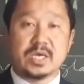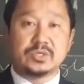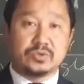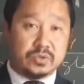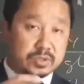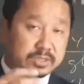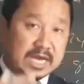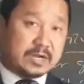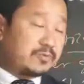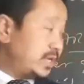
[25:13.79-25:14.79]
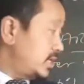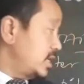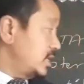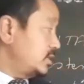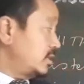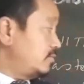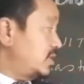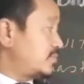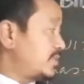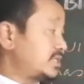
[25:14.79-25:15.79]
So that way the
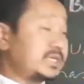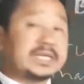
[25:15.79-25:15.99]
blood pressure